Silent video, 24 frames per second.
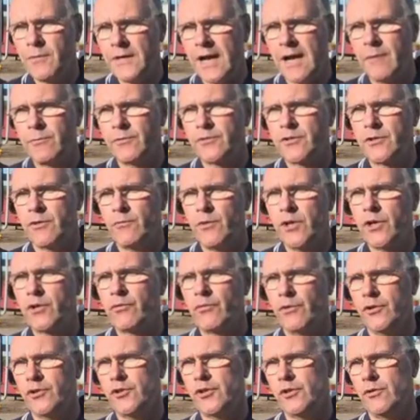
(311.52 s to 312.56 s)
be able to
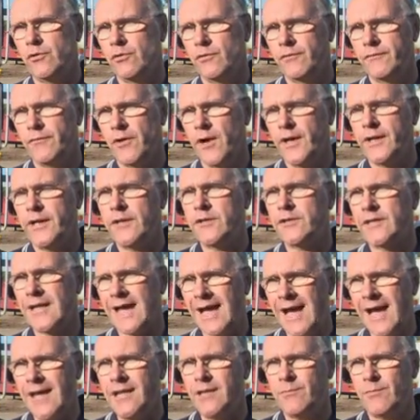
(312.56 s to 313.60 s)
increase your finance to
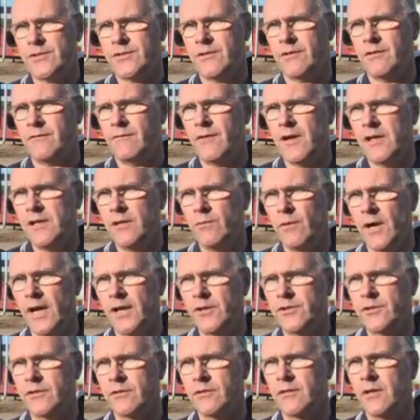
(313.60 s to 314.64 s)
80% of
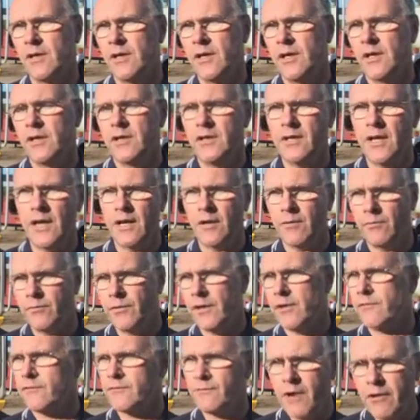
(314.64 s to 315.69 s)
valuation. Now,
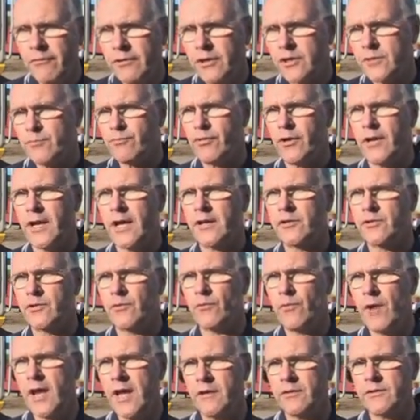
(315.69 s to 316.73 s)
there's various products
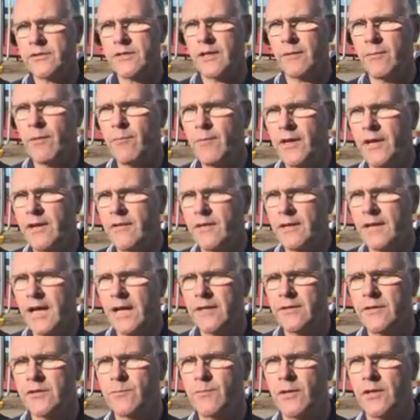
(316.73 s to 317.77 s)
around, some are better than
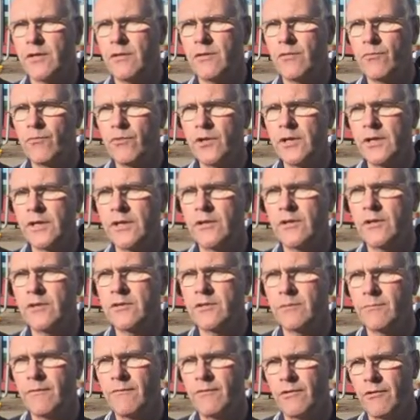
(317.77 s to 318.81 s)
others, but you really
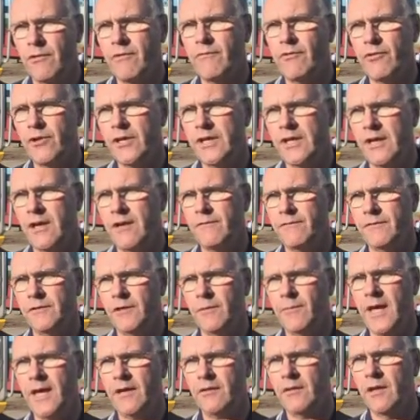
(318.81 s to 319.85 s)
need to be very, very
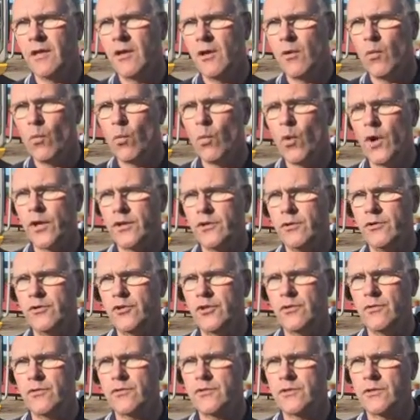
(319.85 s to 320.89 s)
careful about what you
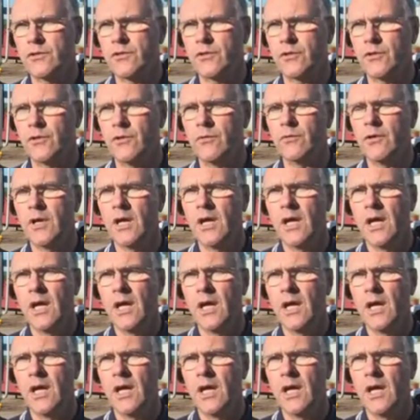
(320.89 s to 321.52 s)
choose to do.